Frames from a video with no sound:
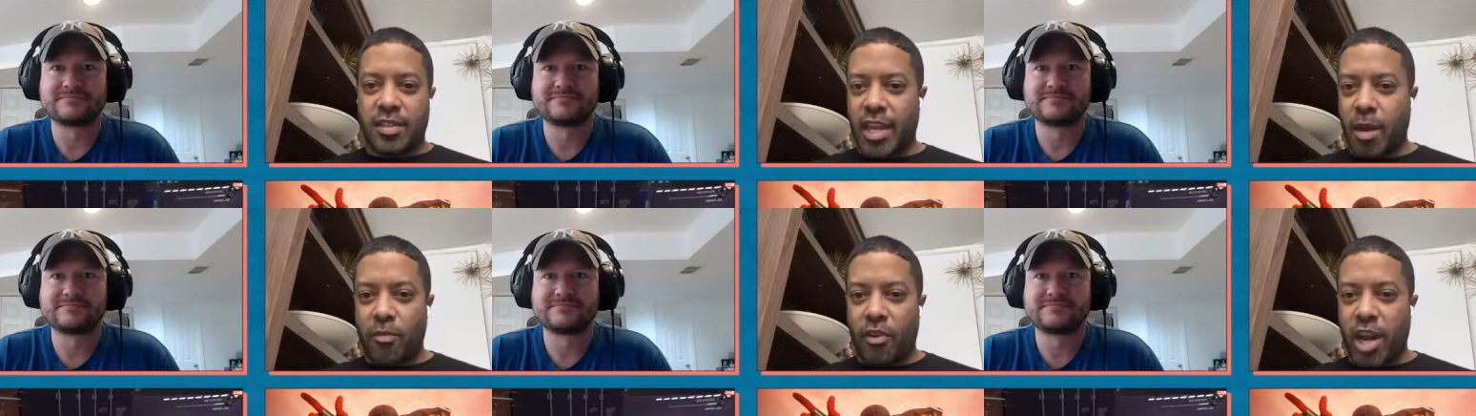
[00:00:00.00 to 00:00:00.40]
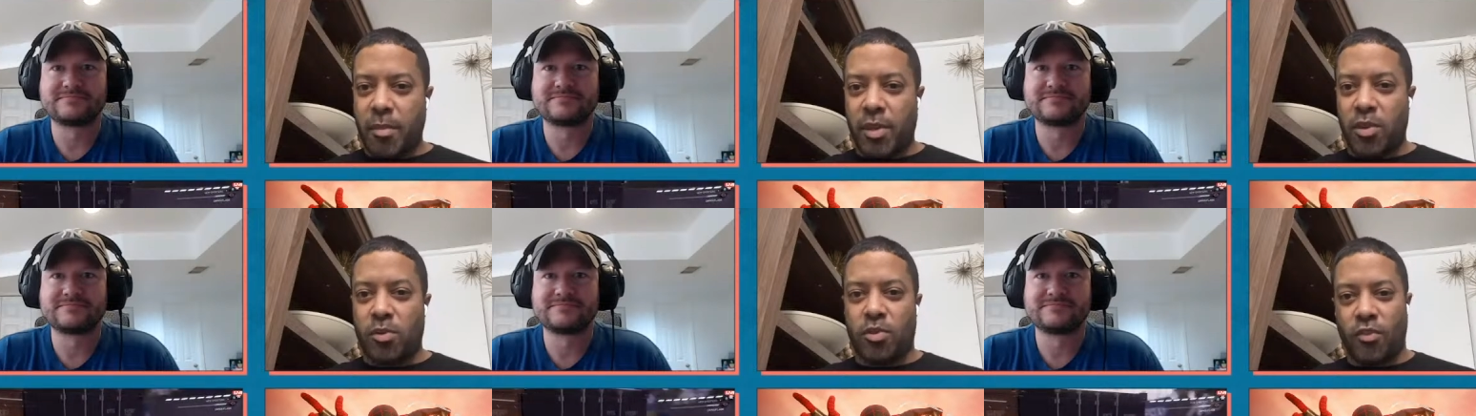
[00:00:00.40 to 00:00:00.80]
Speaker 1: and Sam
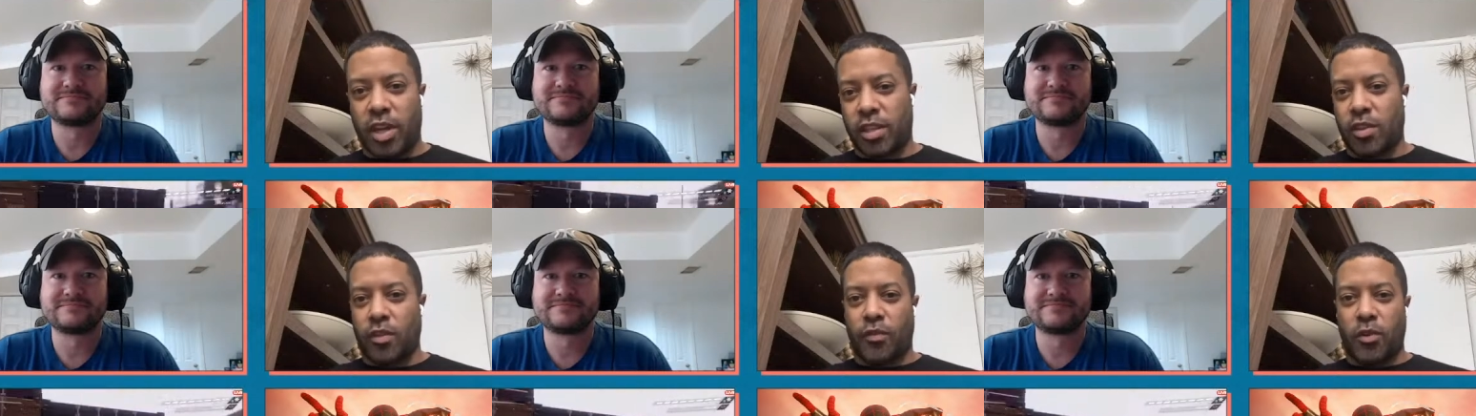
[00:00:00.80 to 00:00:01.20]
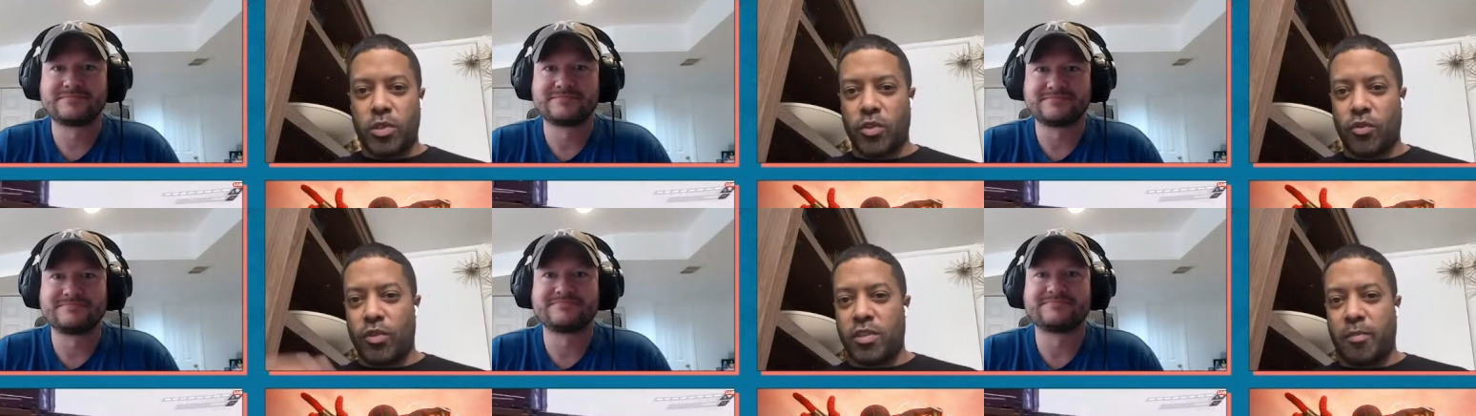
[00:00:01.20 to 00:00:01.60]
Raimi, who directed the
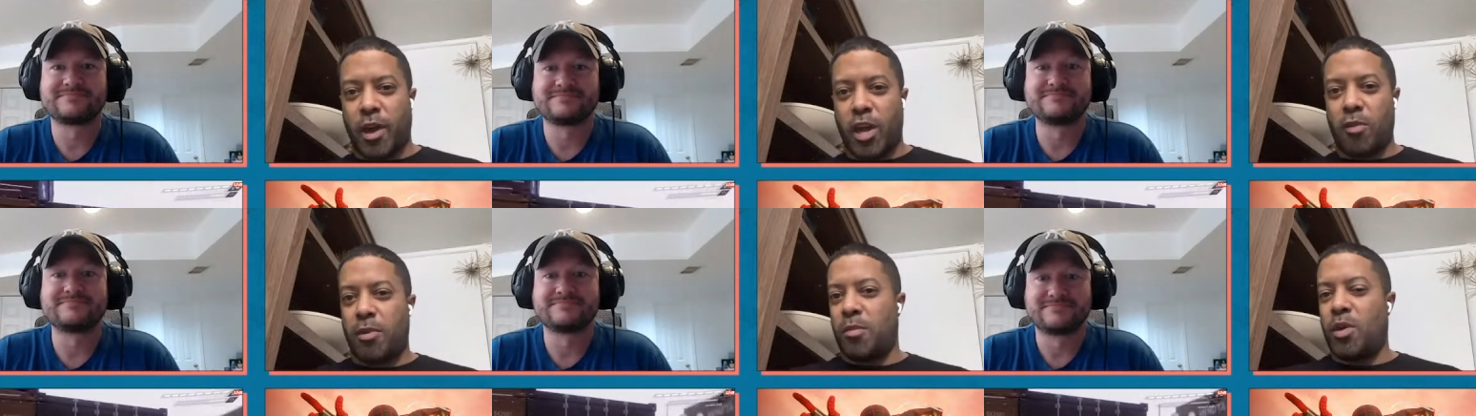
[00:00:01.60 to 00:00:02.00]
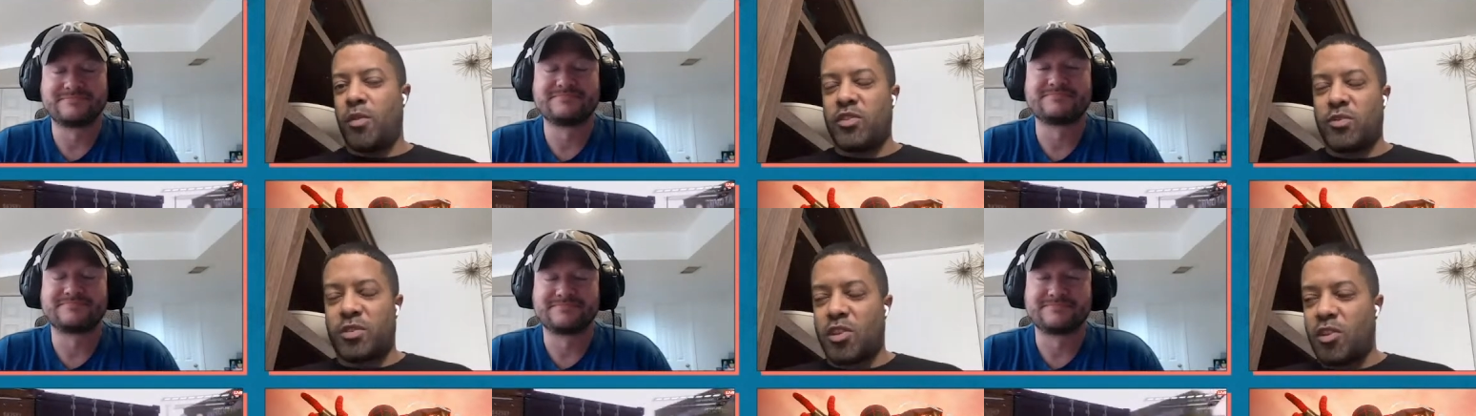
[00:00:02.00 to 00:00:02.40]
first three
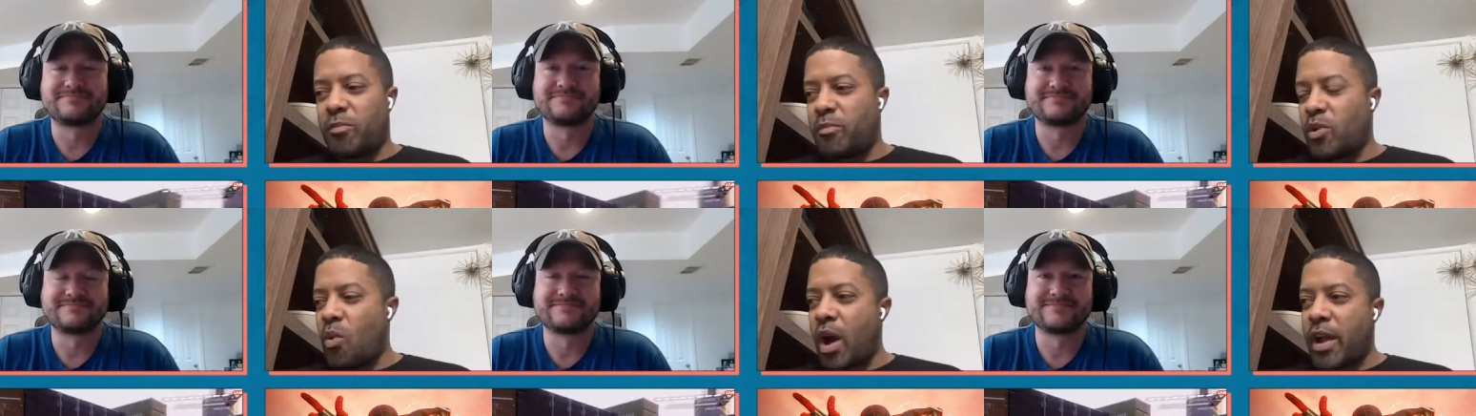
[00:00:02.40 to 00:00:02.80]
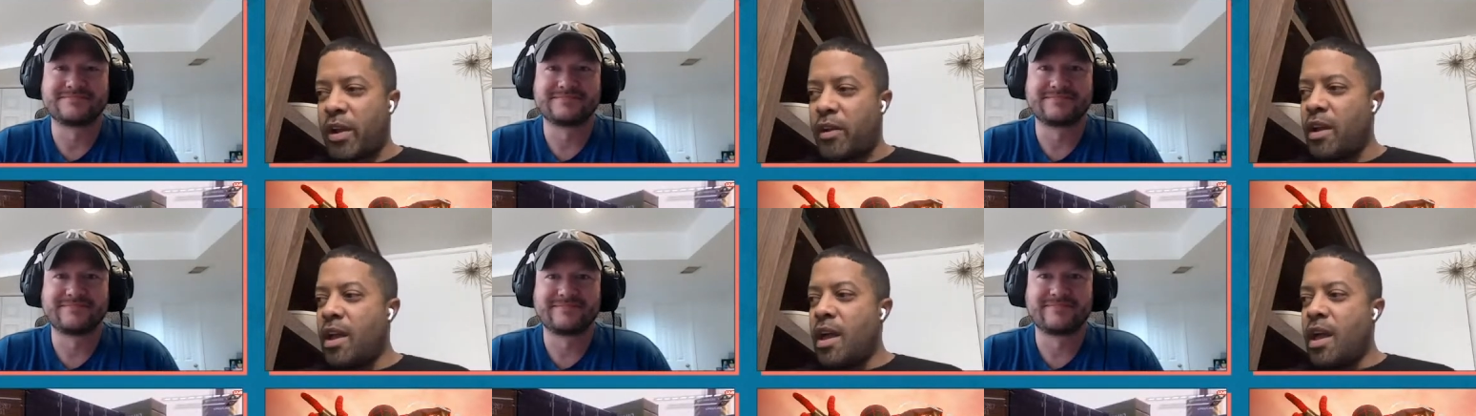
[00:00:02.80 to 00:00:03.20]
Spider-Man movies with Tobey
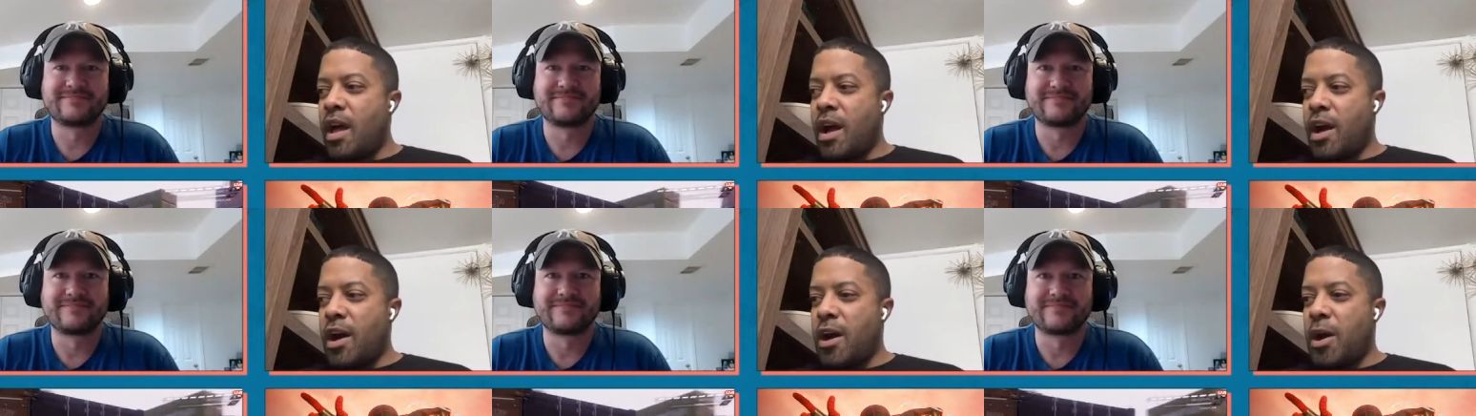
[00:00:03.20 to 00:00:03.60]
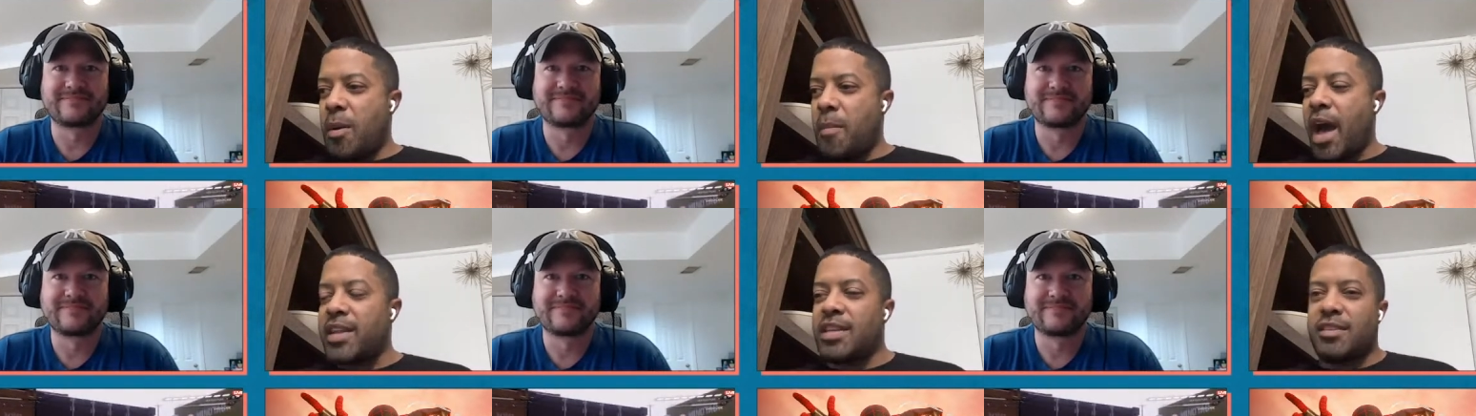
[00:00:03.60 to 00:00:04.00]
Maguire.
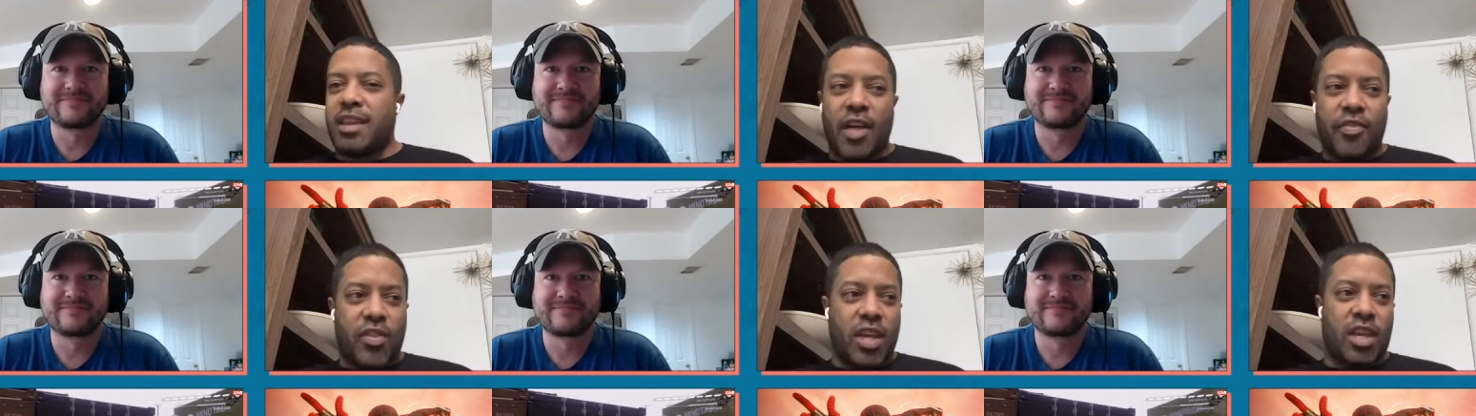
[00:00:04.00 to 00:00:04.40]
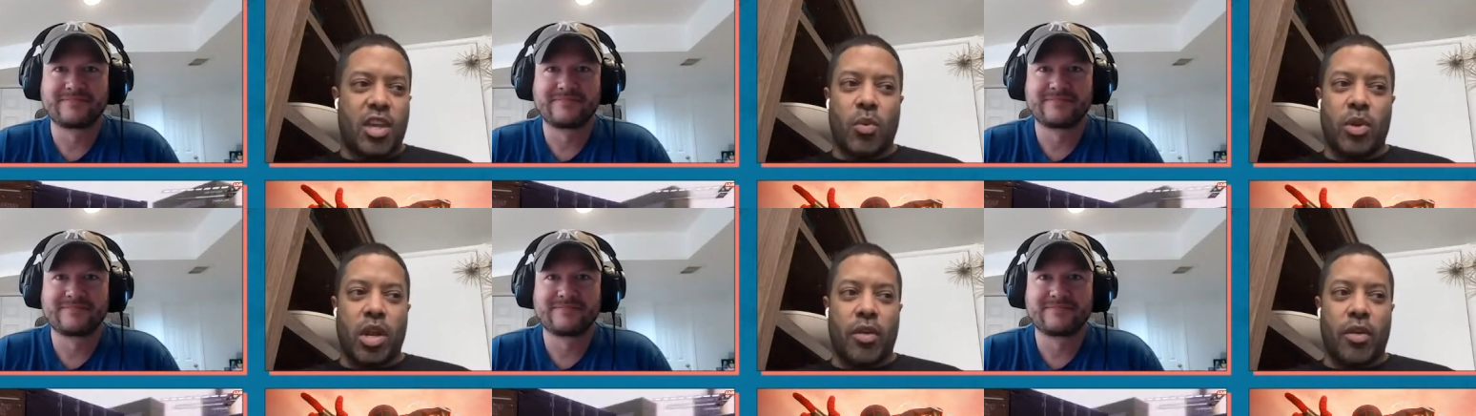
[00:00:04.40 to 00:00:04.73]
Uh, uh,